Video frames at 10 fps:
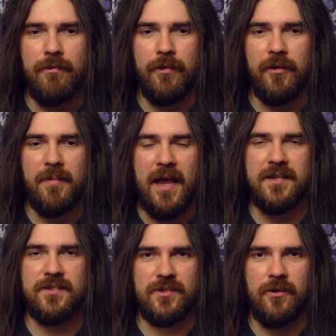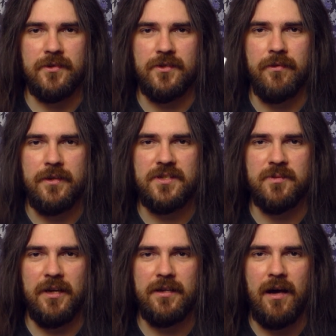the Behexen songs on this
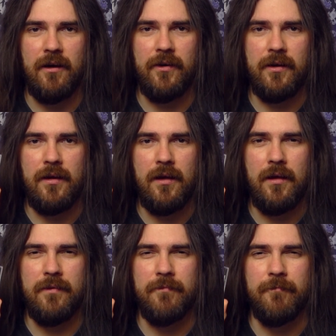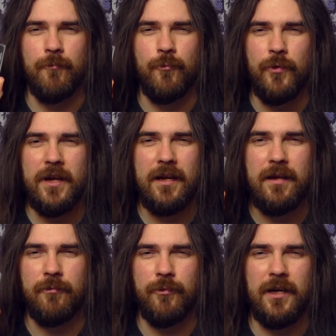split are
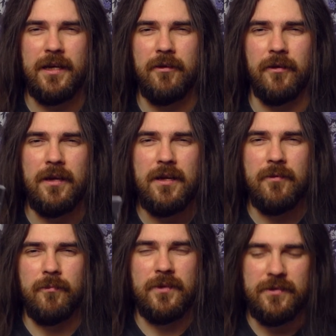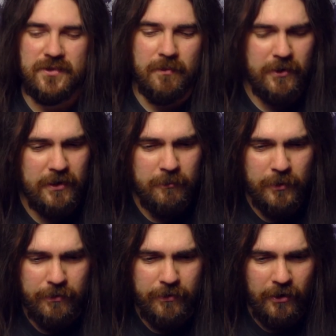really, really good. Something
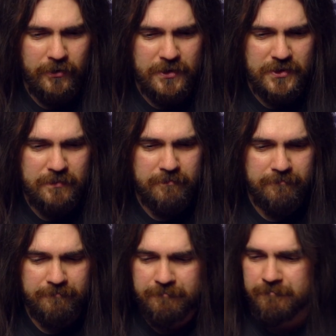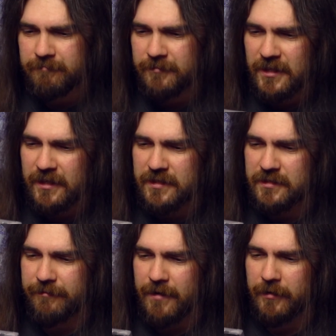with Darkness is
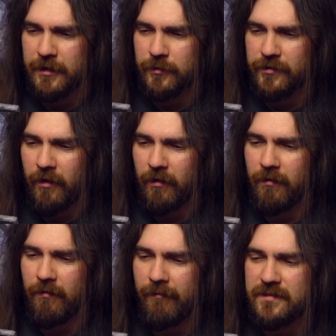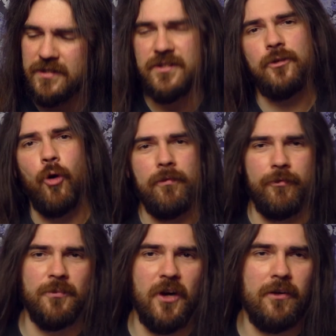a very good song. Distant Call
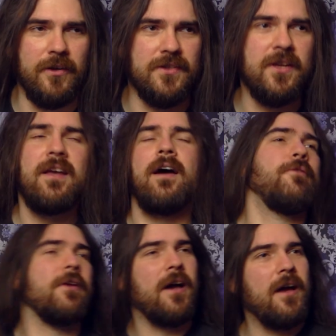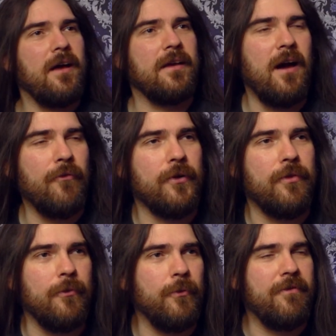from Darkness. I think I covered
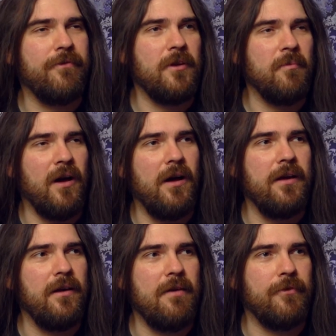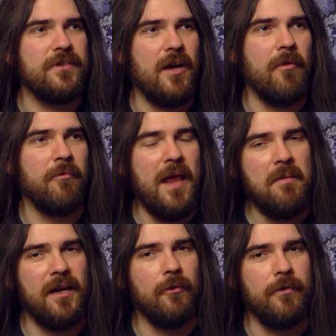the riff in my Every Type of
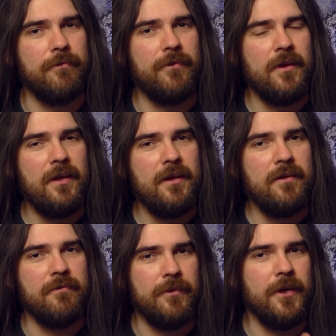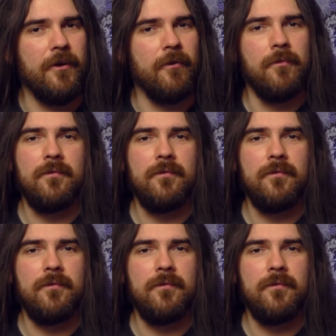Black Metal Riff video.